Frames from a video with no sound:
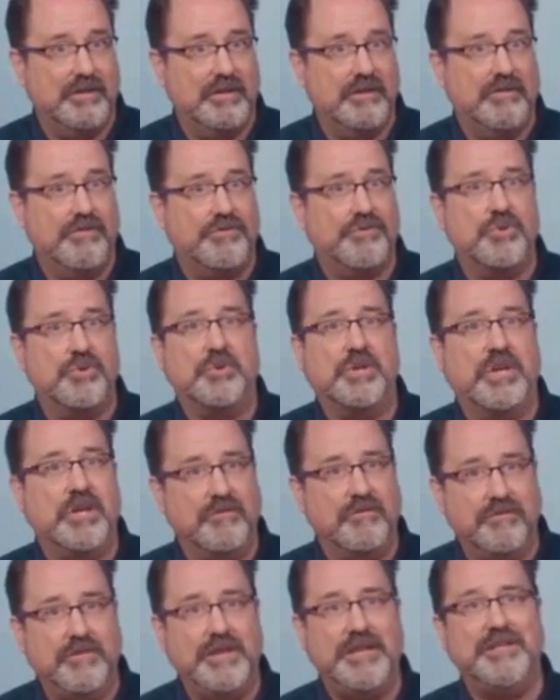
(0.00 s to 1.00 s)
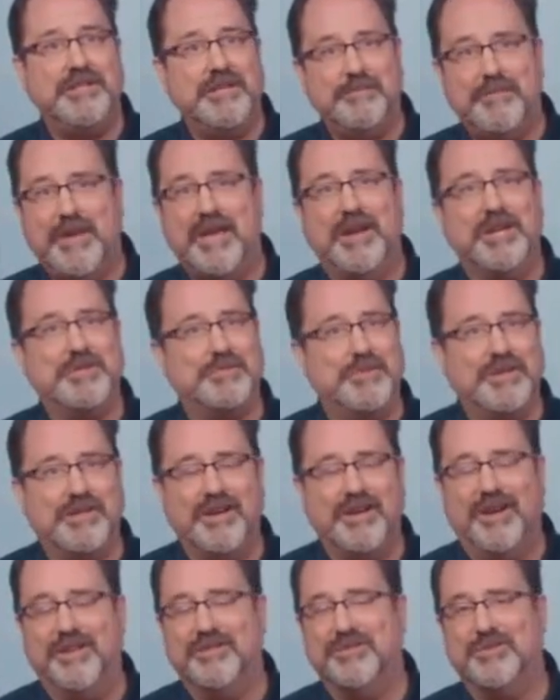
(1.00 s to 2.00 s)
through convenient management
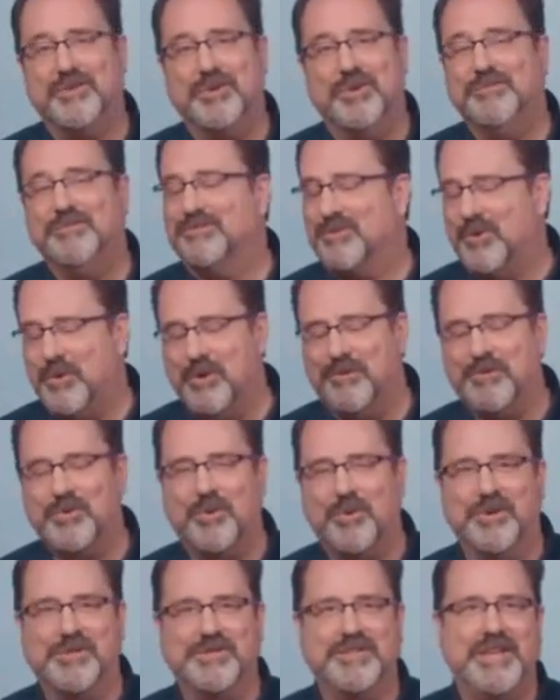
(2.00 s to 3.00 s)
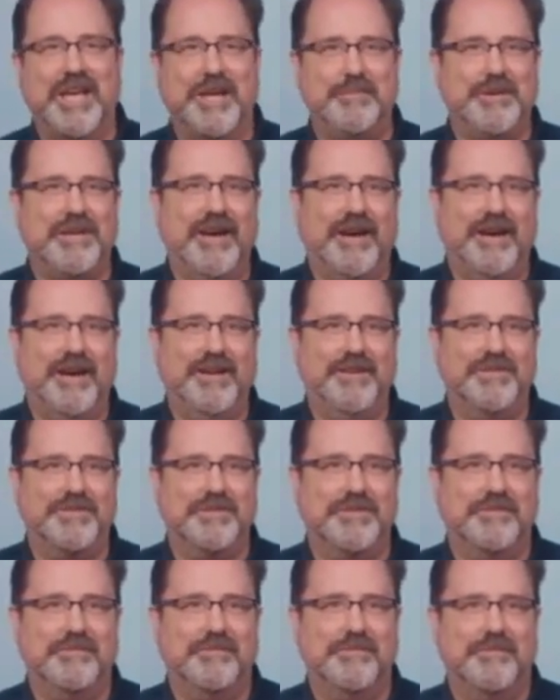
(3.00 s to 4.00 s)
console or, of course, the APIs.
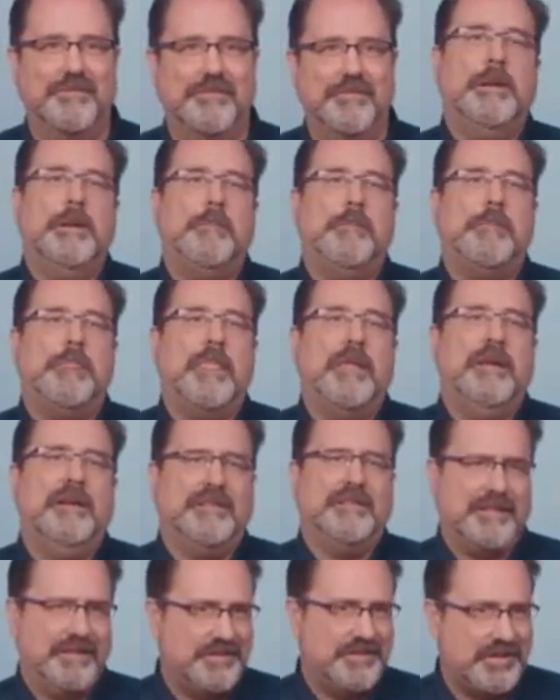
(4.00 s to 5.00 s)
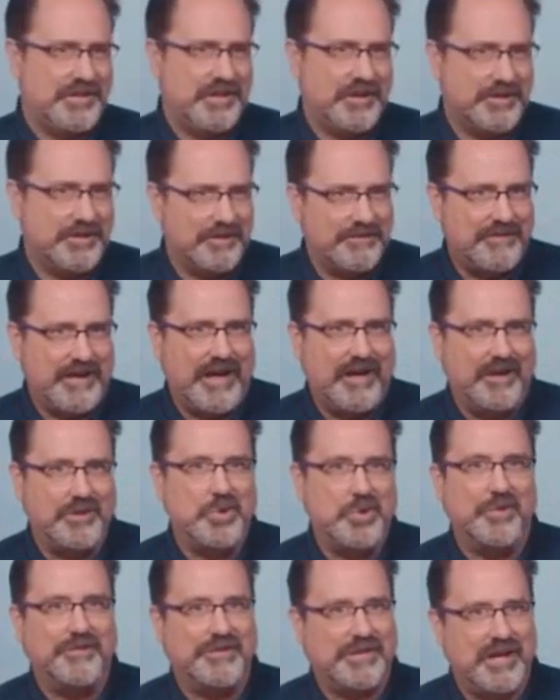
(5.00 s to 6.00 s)
Consider the value
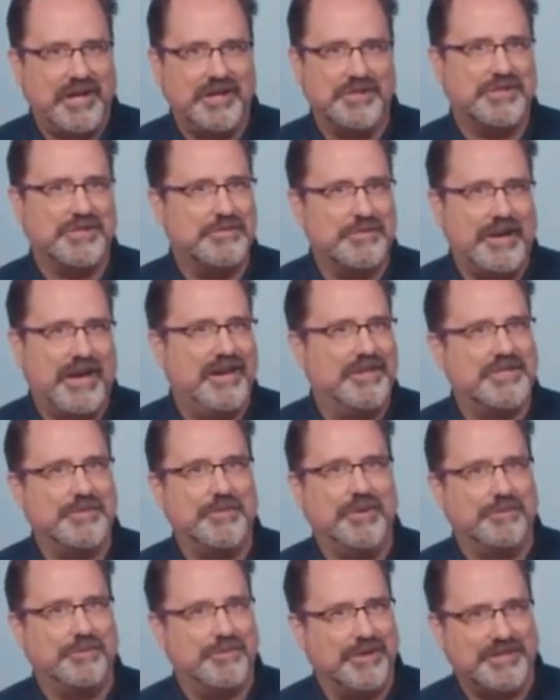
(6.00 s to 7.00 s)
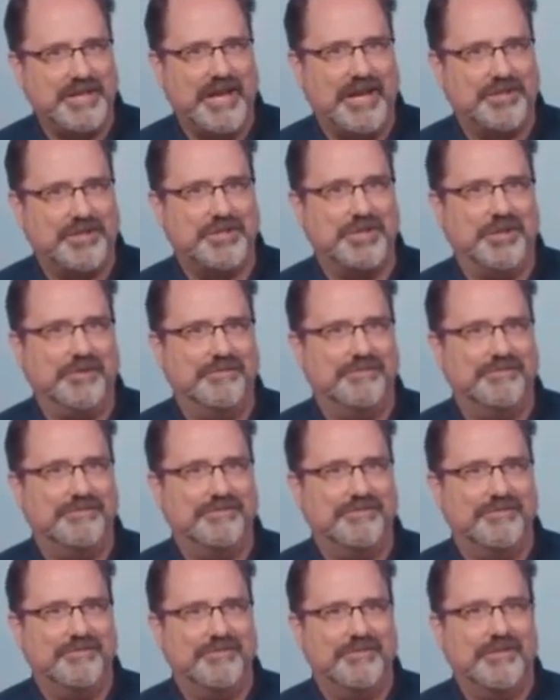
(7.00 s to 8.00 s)
of customizable protection.
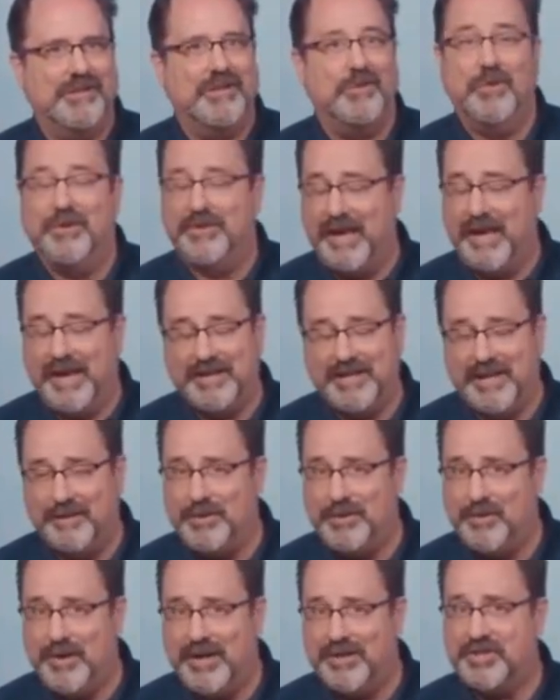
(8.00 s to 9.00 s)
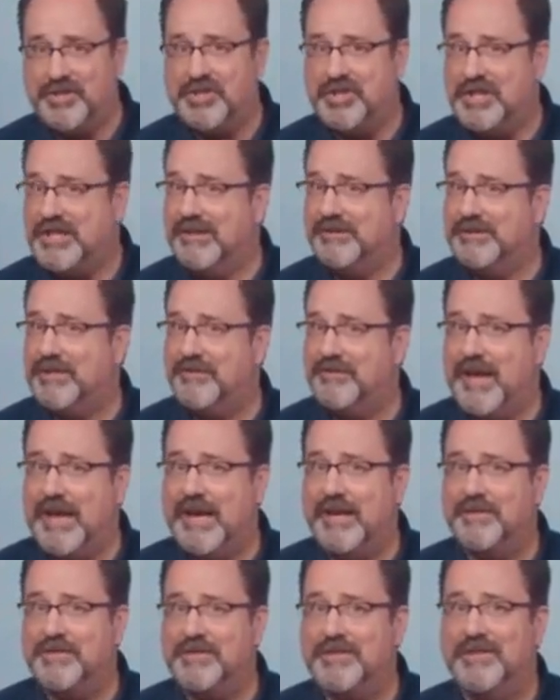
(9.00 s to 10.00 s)
With AWS Shield
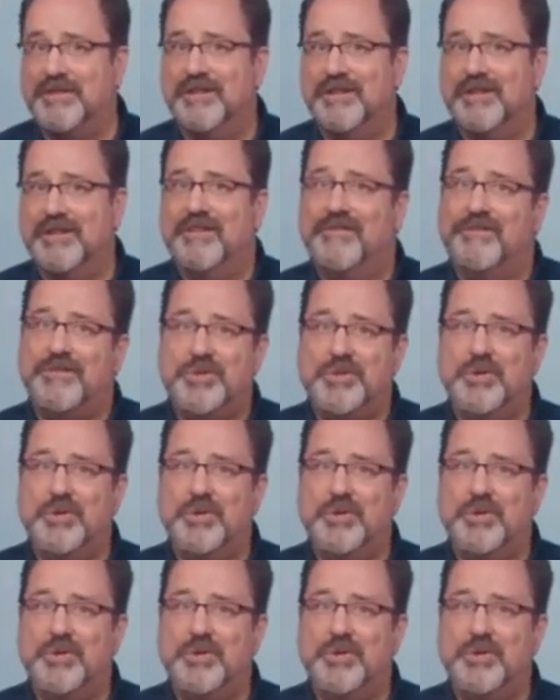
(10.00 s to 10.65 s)
Advanced, you'll